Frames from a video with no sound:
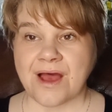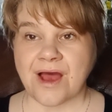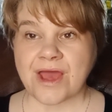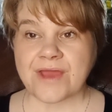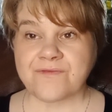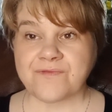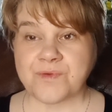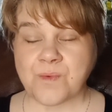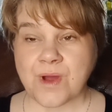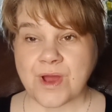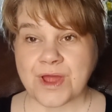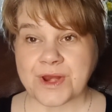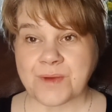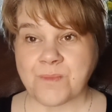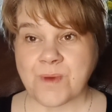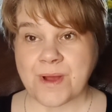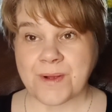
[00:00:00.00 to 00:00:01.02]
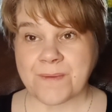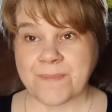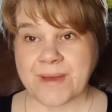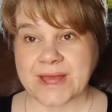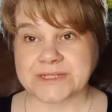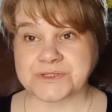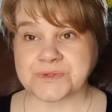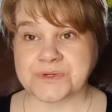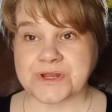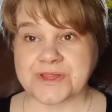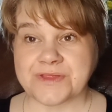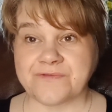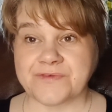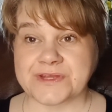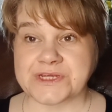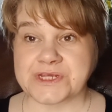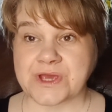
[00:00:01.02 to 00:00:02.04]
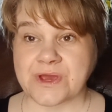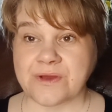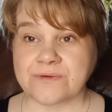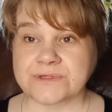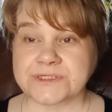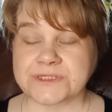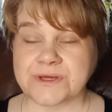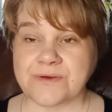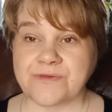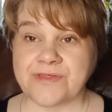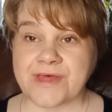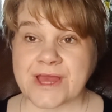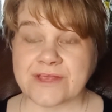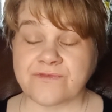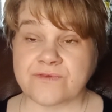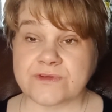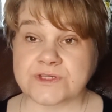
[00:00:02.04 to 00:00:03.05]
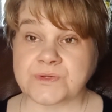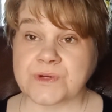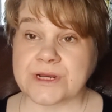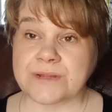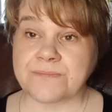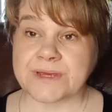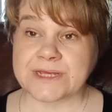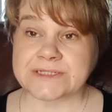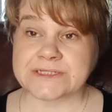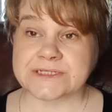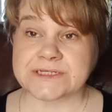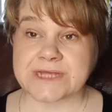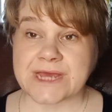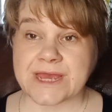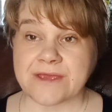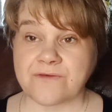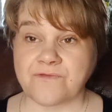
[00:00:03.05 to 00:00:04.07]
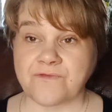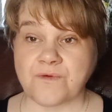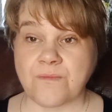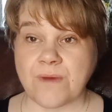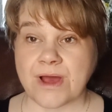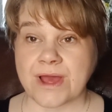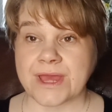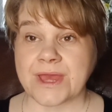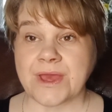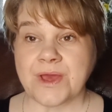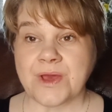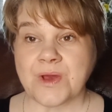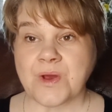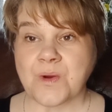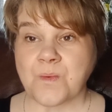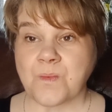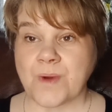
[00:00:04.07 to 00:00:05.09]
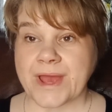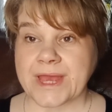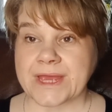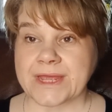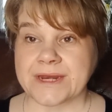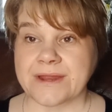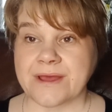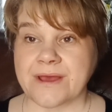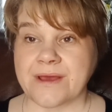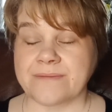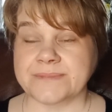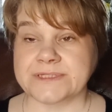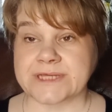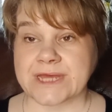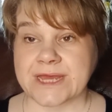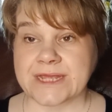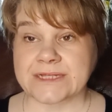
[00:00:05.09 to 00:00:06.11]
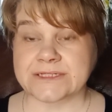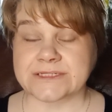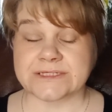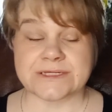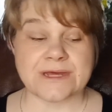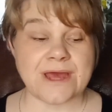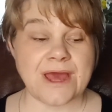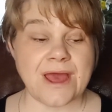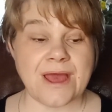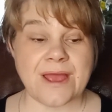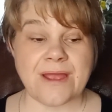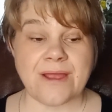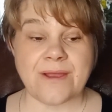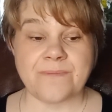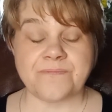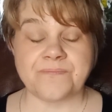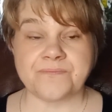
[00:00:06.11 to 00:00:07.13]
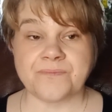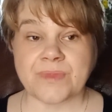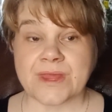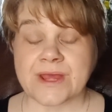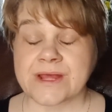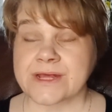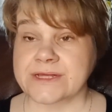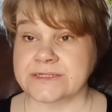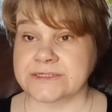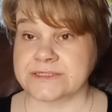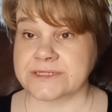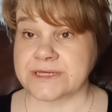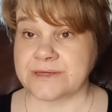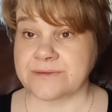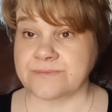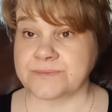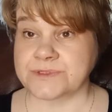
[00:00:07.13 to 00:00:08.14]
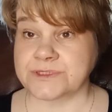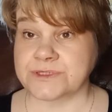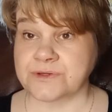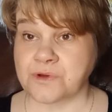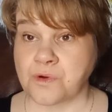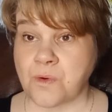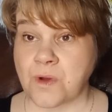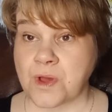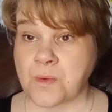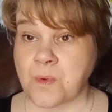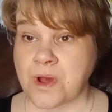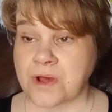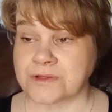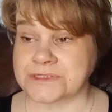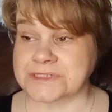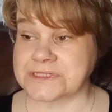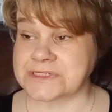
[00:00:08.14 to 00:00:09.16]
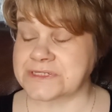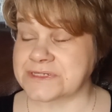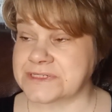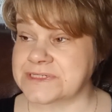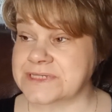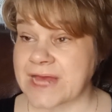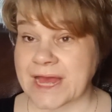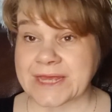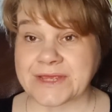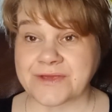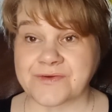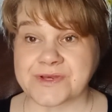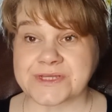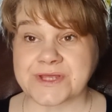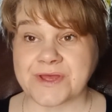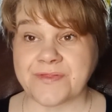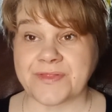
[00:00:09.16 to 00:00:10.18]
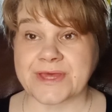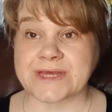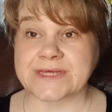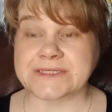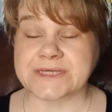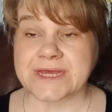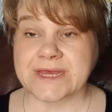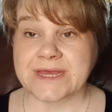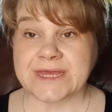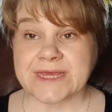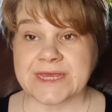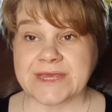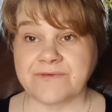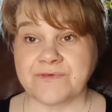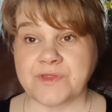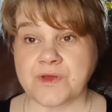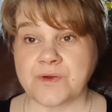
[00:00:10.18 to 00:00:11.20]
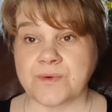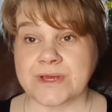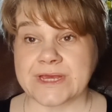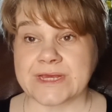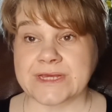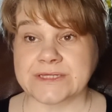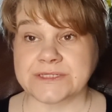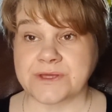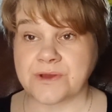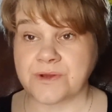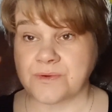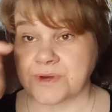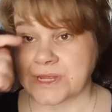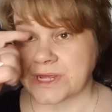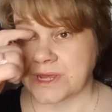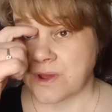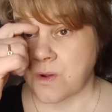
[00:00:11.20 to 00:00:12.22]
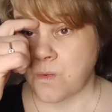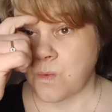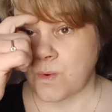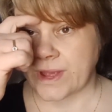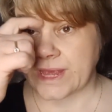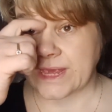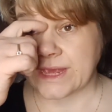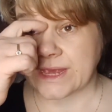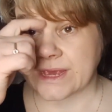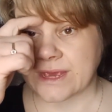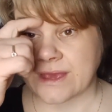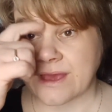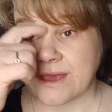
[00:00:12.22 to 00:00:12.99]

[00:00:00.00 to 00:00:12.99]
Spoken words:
Hi everyone and welcome back to another video. So thanks for joining me today for my weigh-in update. It seems quite a while since I sat here and done this, even though it is only a week.